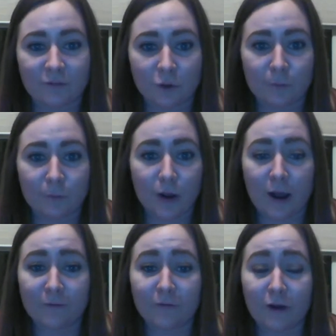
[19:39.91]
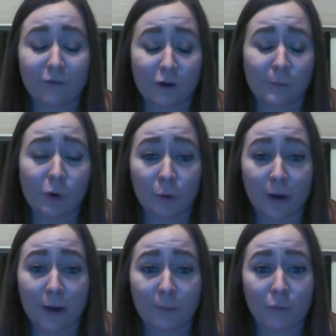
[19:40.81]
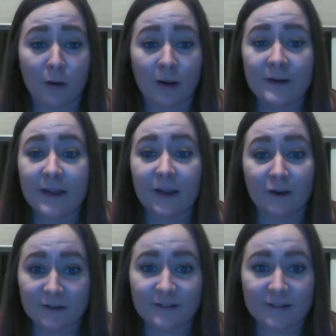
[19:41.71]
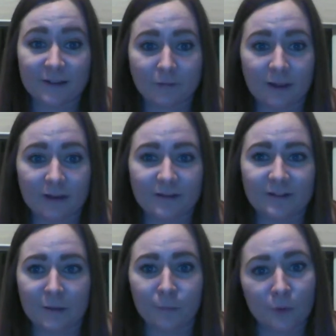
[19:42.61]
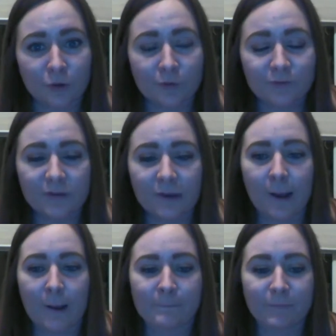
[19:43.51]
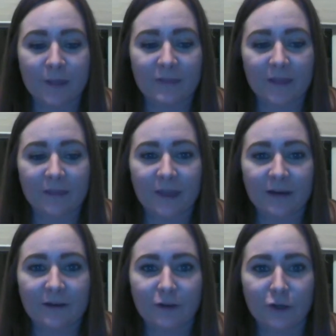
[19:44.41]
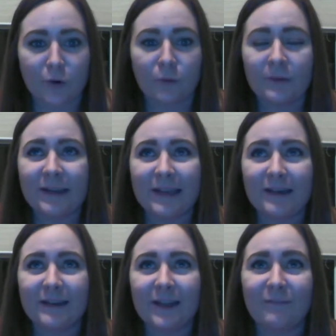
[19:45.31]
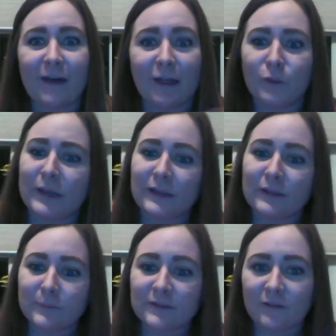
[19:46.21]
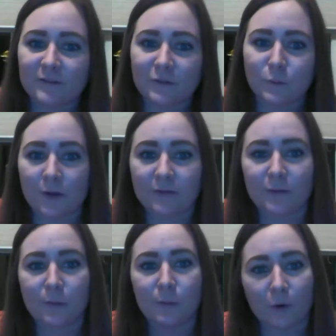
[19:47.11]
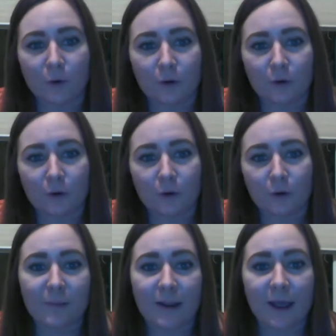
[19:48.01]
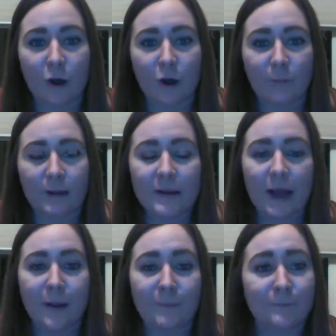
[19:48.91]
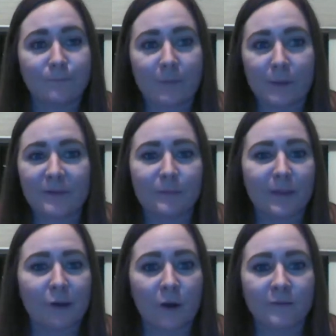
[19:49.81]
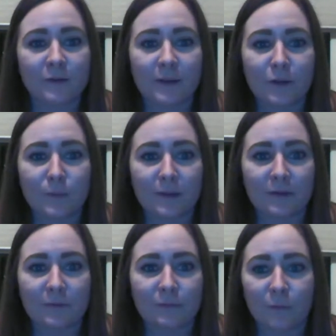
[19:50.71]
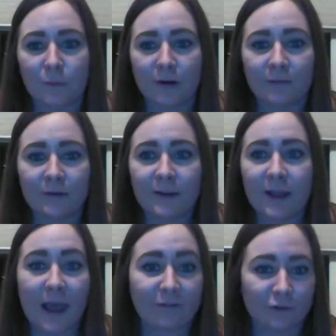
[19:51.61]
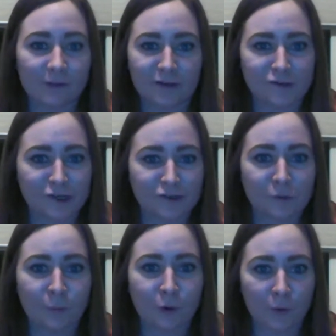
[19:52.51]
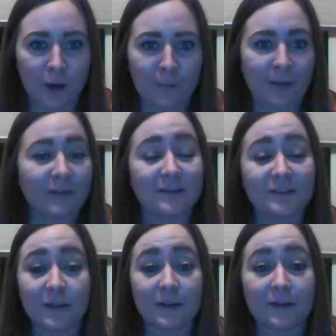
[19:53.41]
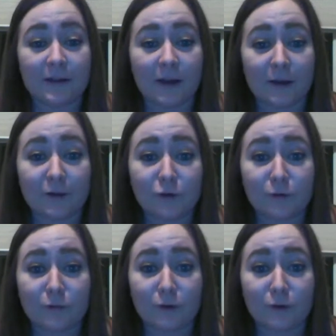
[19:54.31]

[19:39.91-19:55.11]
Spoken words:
strengths of our program or areas that they would like to see improved. I think that, evaluating themselves as well as the program that they're in may help. Maybe something also that you leave for after the initiation program, at least the